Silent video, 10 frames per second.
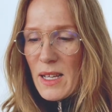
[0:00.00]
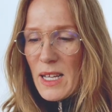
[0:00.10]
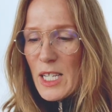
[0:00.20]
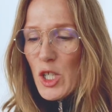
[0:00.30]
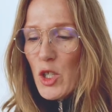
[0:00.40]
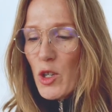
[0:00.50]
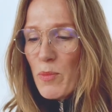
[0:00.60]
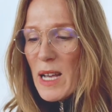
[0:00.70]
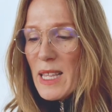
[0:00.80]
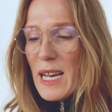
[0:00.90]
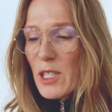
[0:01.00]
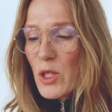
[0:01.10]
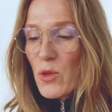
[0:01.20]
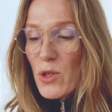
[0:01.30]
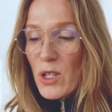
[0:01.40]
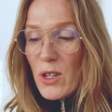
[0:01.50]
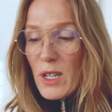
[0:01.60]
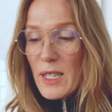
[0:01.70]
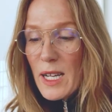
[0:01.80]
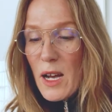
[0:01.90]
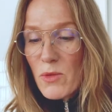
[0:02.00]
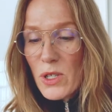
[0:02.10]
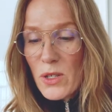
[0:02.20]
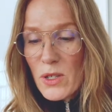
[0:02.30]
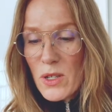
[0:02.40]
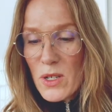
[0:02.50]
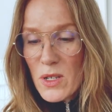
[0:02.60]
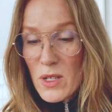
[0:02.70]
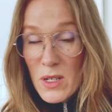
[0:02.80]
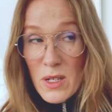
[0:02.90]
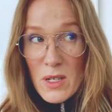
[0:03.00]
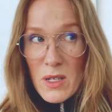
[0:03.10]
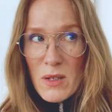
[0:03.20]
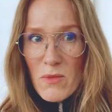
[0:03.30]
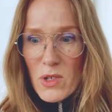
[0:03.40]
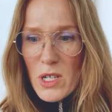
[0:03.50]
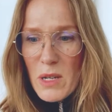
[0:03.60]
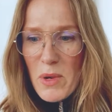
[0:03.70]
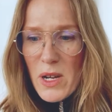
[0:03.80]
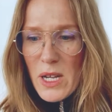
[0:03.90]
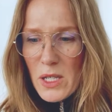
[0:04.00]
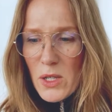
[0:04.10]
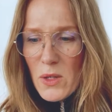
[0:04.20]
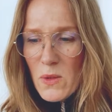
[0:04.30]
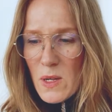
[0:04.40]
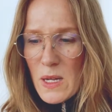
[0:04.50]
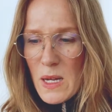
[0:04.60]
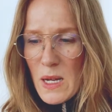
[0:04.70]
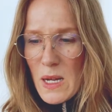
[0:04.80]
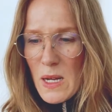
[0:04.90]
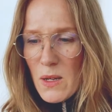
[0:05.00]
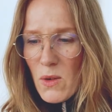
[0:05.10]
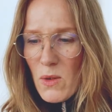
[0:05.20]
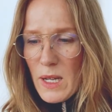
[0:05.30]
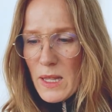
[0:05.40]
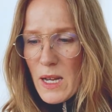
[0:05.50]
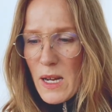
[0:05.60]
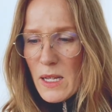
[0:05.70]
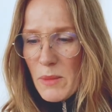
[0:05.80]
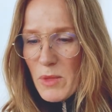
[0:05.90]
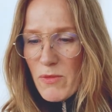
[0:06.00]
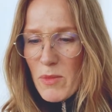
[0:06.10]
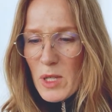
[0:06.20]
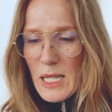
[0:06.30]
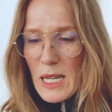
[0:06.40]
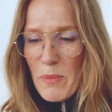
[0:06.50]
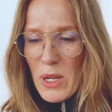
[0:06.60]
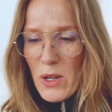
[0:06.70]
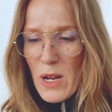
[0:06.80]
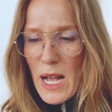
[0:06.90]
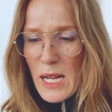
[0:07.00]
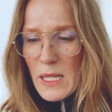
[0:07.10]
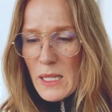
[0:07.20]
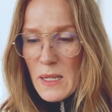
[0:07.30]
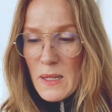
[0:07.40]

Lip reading: He stood by the next-door girl at the counter. Would she buy it too? Calling the items from a slip in her hand.